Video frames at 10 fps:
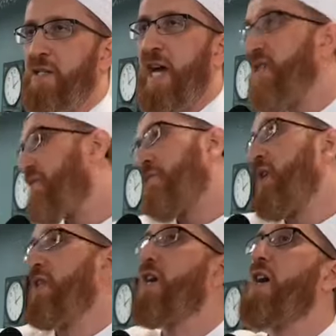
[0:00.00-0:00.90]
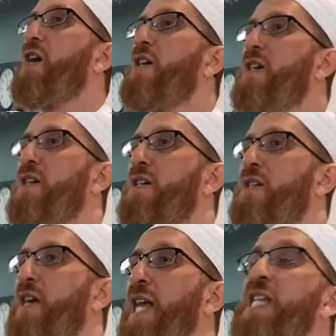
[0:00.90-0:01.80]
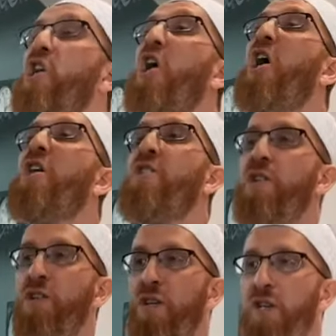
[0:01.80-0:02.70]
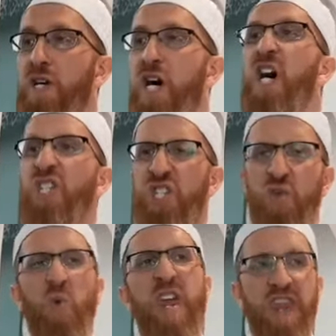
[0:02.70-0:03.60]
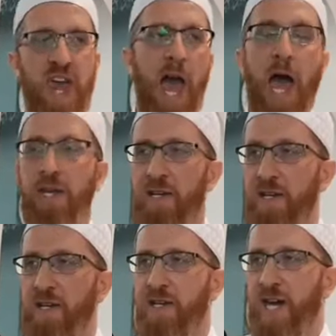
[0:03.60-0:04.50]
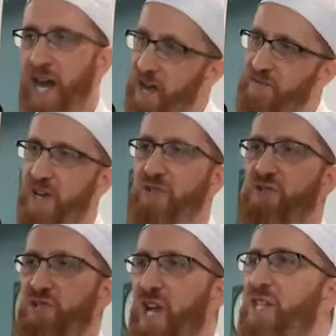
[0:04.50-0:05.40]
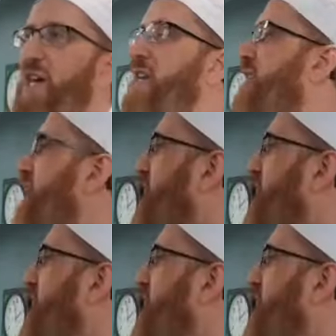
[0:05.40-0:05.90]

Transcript: That's from Allah. And He honored us with that. I have to understand that.